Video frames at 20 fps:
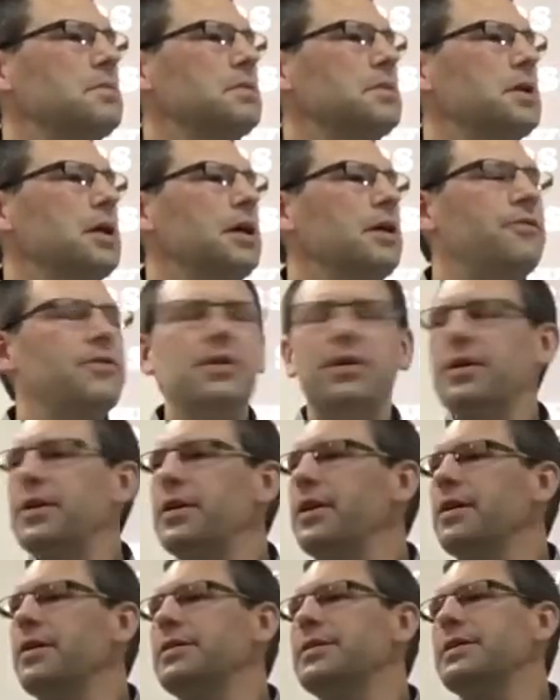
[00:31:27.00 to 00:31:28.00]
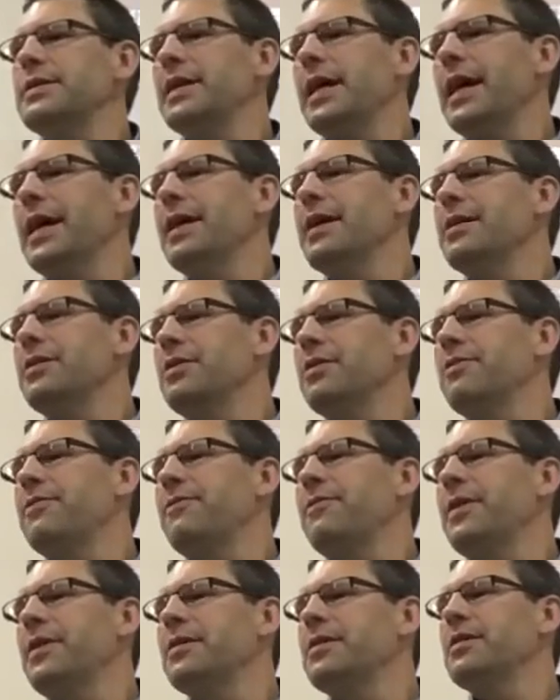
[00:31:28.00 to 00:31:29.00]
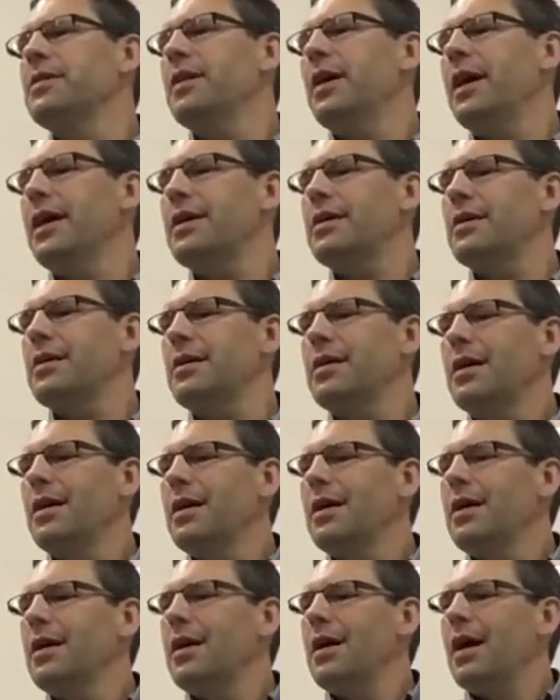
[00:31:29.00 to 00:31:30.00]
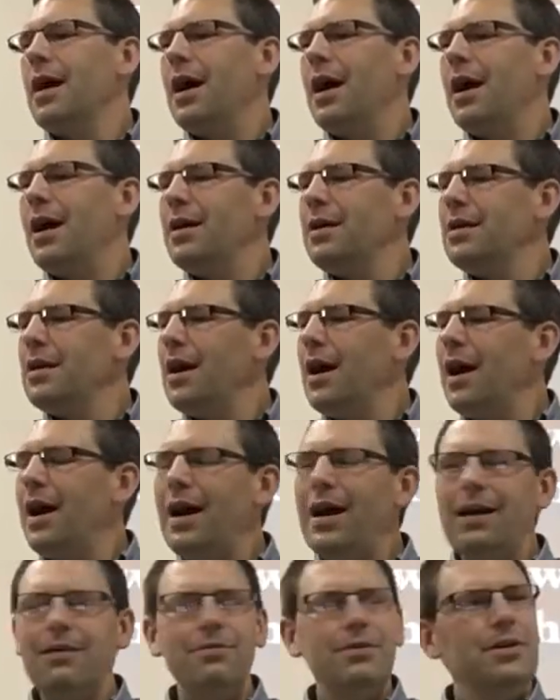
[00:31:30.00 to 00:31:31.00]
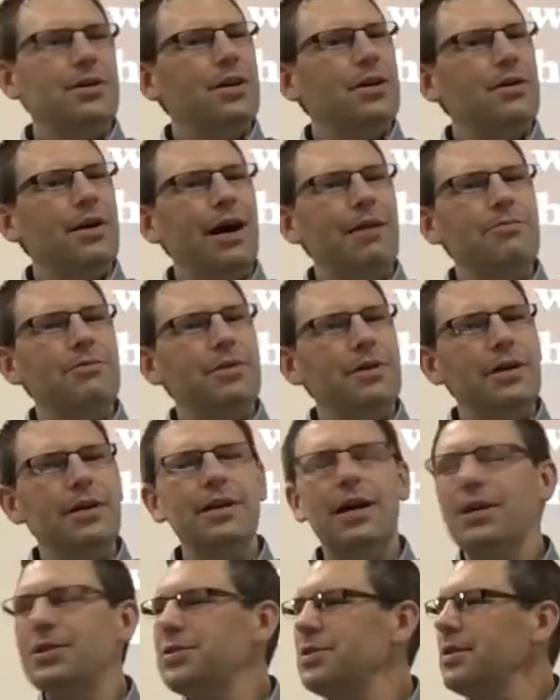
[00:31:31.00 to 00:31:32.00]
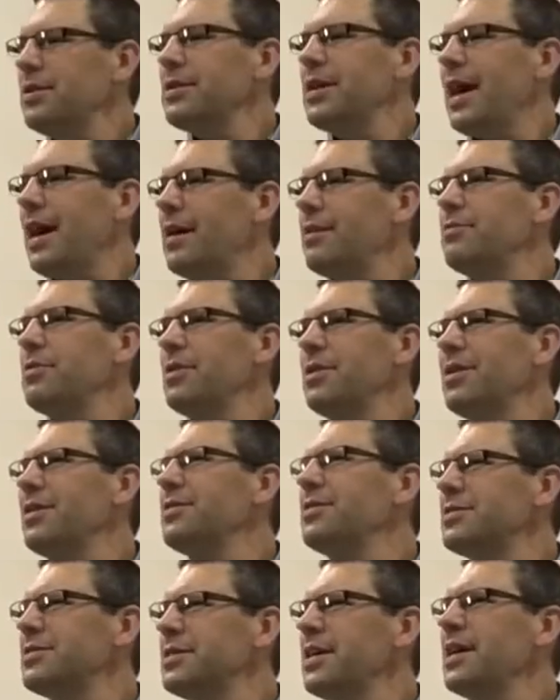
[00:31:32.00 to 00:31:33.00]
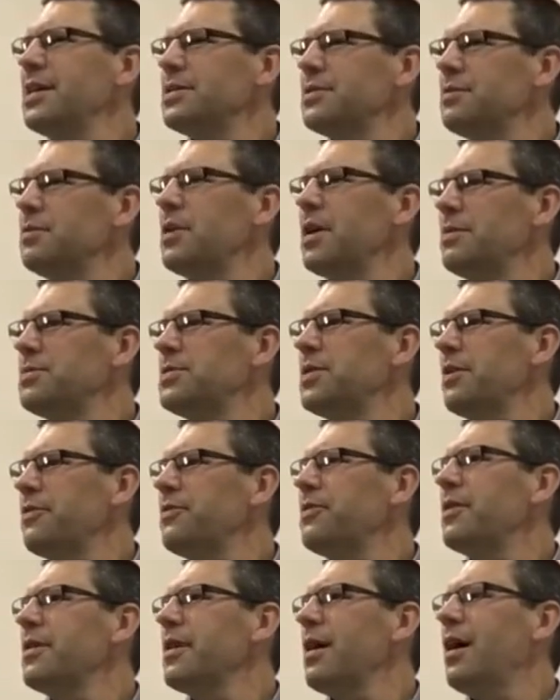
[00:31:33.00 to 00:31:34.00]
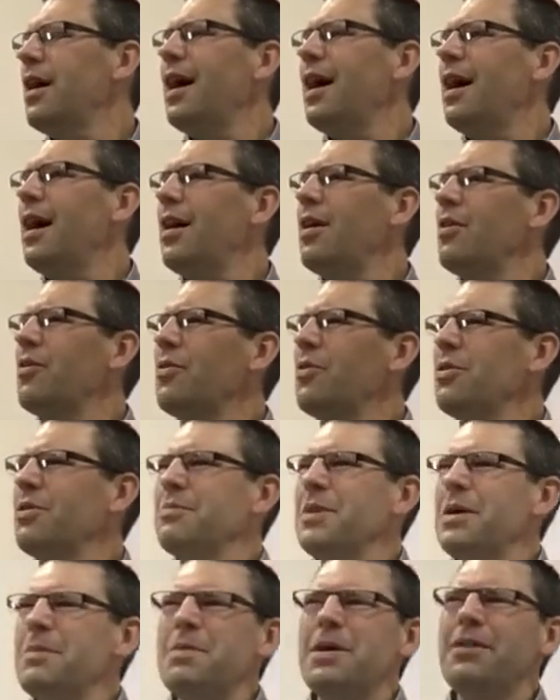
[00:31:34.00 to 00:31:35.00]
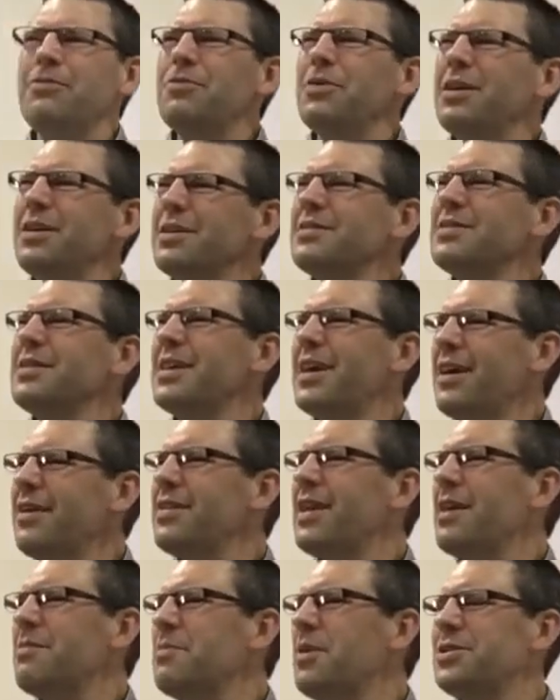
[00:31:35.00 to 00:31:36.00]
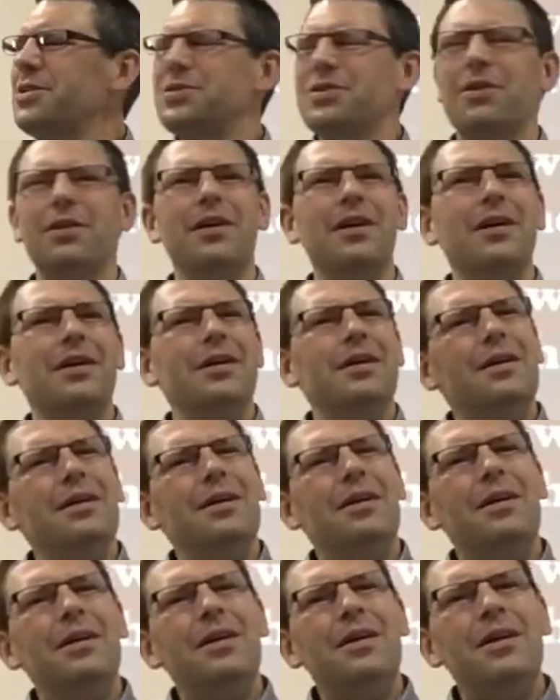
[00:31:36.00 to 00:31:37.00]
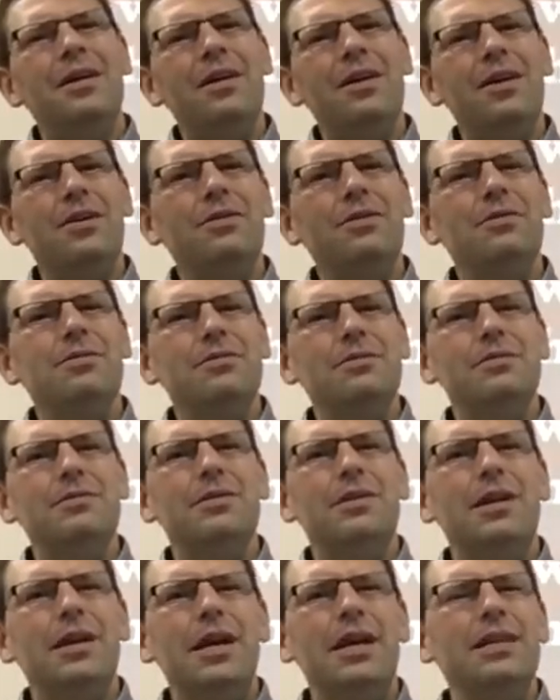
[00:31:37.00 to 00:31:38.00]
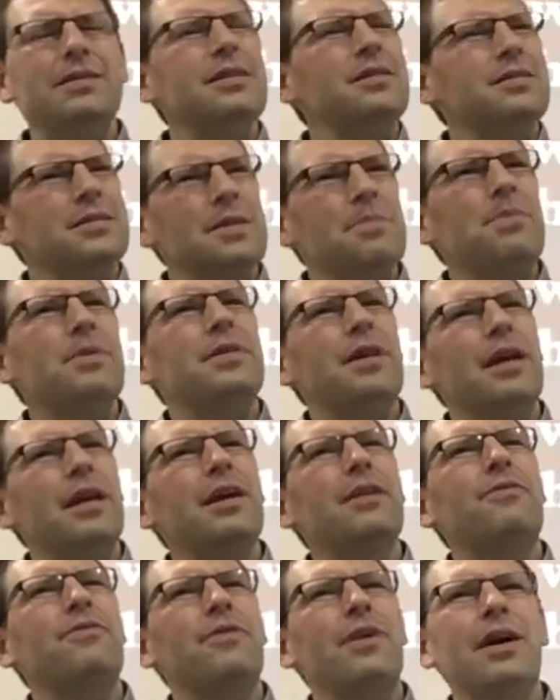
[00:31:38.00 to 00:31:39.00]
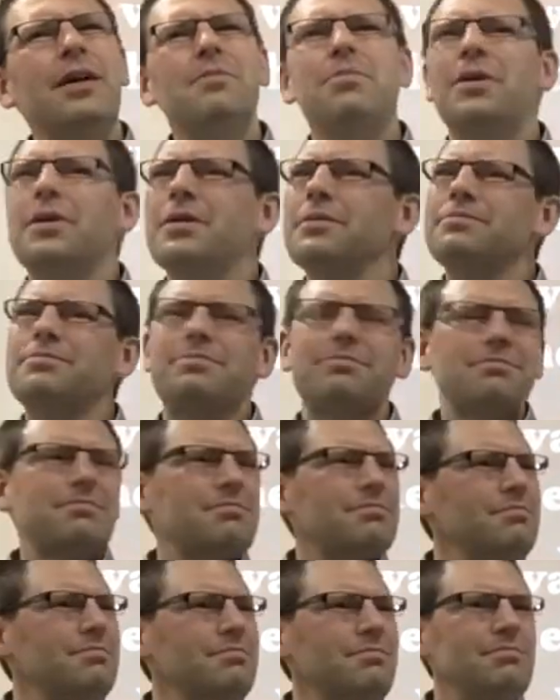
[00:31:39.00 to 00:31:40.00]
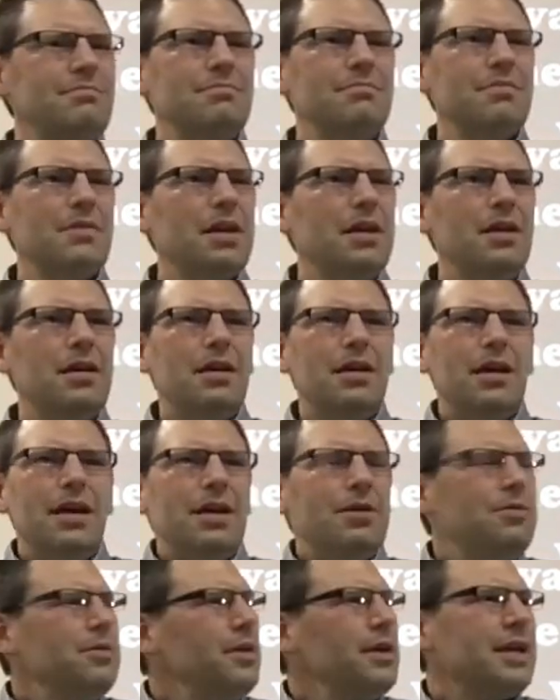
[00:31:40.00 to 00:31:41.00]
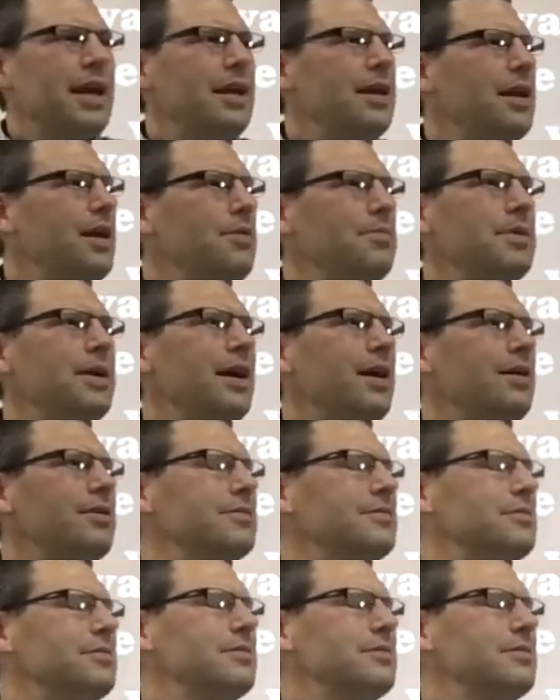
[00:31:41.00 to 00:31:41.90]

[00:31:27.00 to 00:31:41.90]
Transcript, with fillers: If you're here today and you're feeling like, I'm, you know, I'm really not sure God really understands what I'm suffering, I, or maybe He really doesn't care that much, or, you know, He's a sympathetic friend, but He really can't help me out.